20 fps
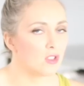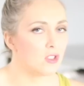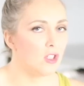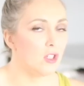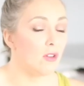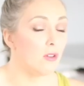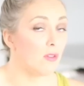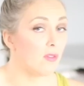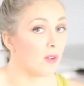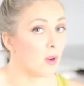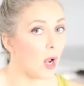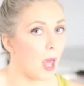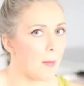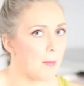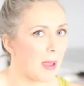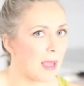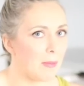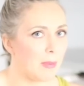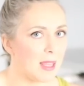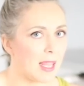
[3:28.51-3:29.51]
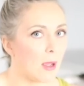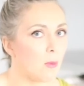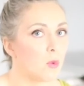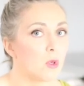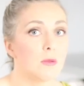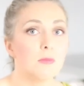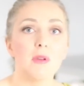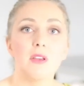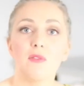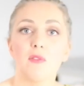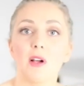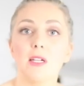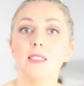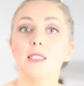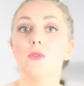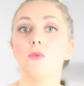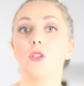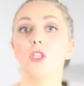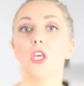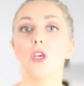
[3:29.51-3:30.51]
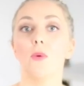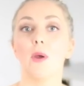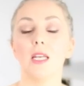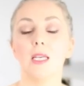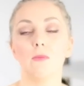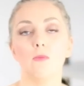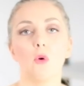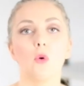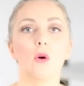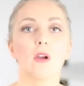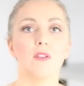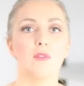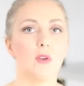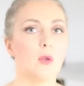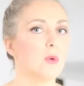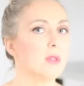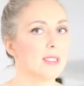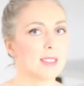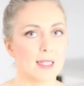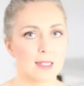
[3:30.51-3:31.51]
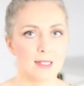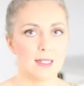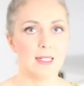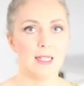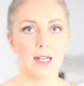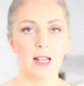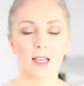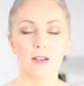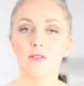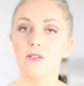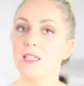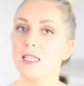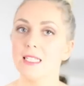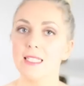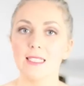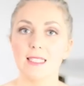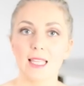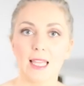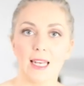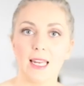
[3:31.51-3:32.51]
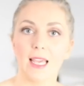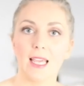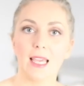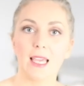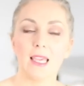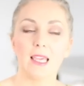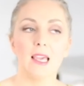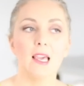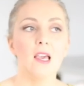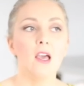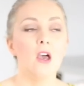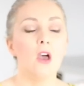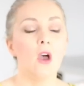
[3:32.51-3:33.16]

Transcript: you feel like maybe they wouldn't be friends with you anymore if you were suddenly like really skinny?